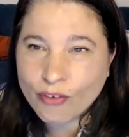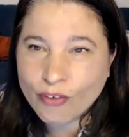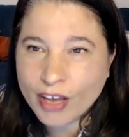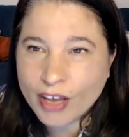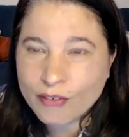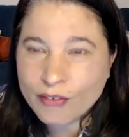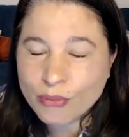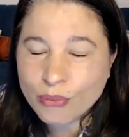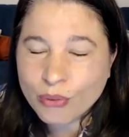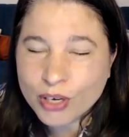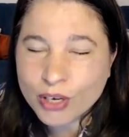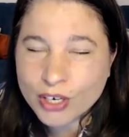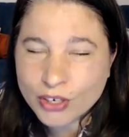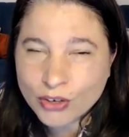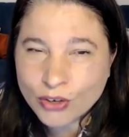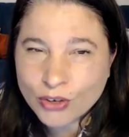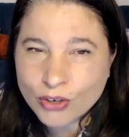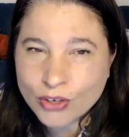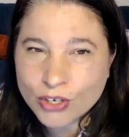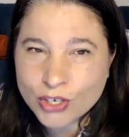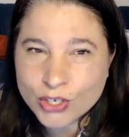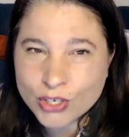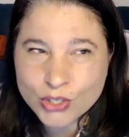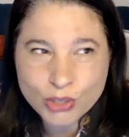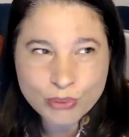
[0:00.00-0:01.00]
everyone who
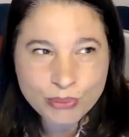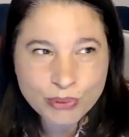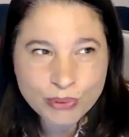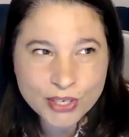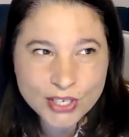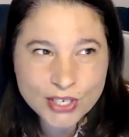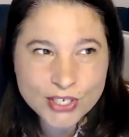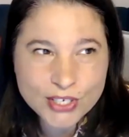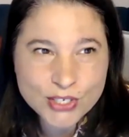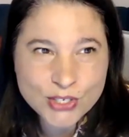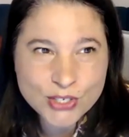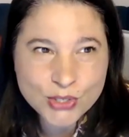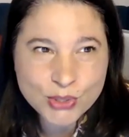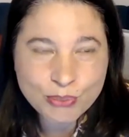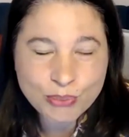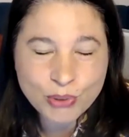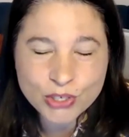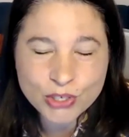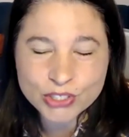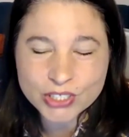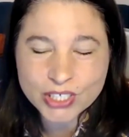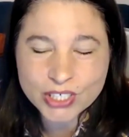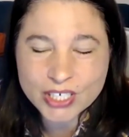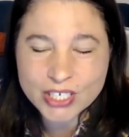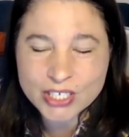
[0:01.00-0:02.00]
contributed to
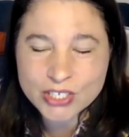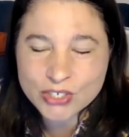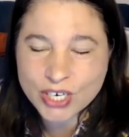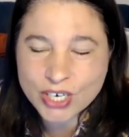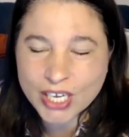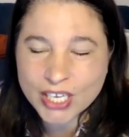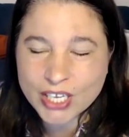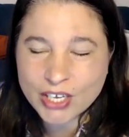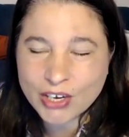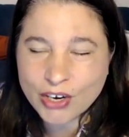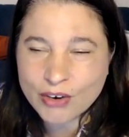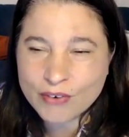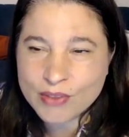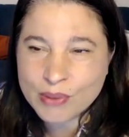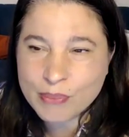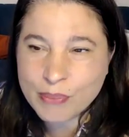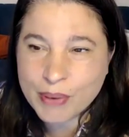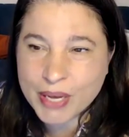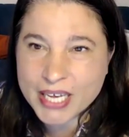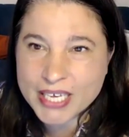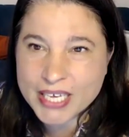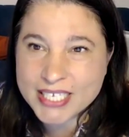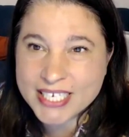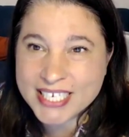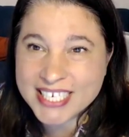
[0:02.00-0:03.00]
Blockchain Australia over the
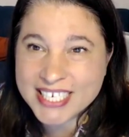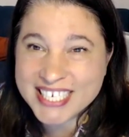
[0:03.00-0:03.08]
past